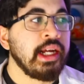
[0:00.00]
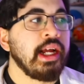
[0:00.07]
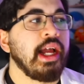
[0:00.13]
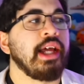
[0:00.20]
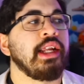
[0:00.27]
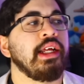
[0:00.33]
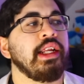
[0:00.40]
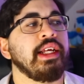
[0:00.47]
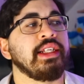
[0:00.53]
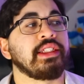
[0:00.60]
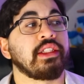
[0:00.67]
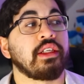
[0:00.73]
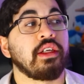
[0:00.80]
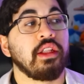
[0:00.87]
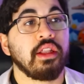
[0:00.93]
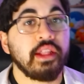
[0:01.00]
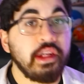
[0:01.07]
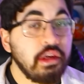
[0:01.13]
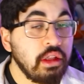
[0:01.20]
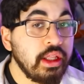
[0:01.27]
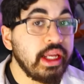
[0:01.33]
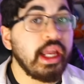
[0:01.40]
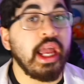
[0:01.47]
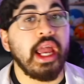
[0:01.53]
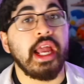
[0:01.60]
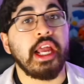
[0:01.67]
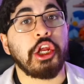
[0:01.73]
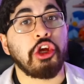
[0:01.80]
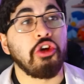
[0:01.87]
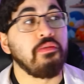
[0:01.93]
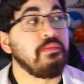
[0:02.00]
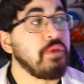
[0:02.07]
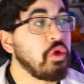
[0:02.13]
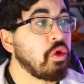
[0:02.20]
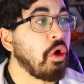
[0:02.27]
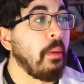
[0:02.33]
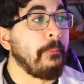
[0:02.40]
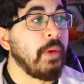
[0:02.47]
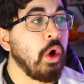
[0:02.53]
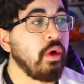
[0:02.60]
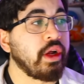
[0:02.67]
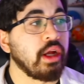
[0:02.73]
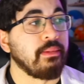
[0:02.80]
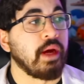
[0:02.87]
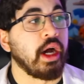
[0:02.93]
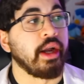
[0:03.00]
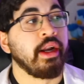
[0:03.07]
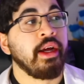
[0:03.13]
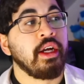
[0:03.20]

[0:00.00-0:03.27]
and it is clearly a communal Pokemon.